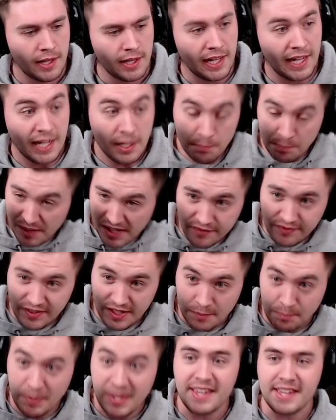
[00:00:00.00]
In
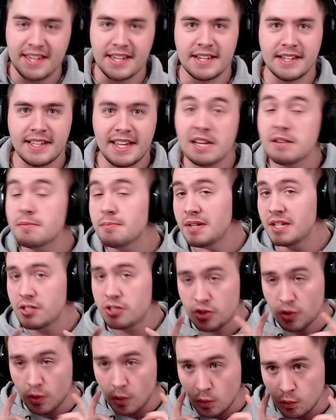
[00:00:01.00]
PvP, it means
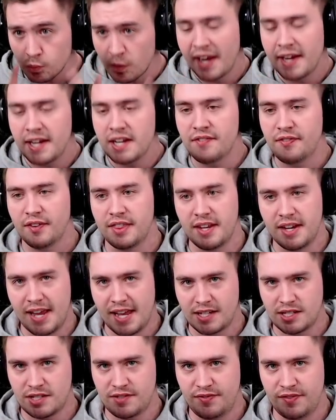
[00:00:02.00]
you're ready for the
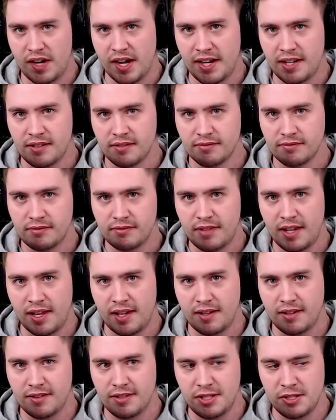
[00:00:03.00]
next fight
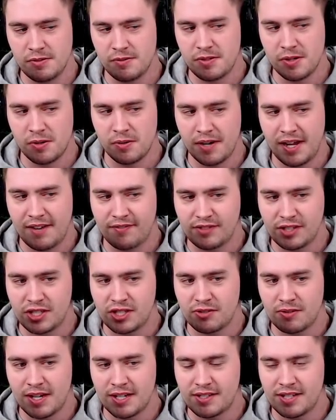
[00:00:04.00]
and you don't have to
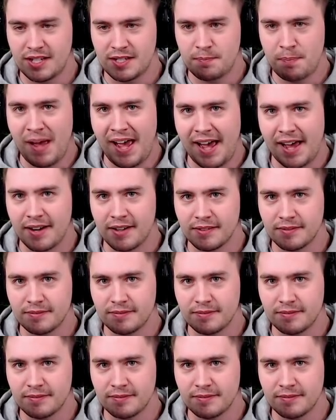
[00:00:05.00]
stress as bad.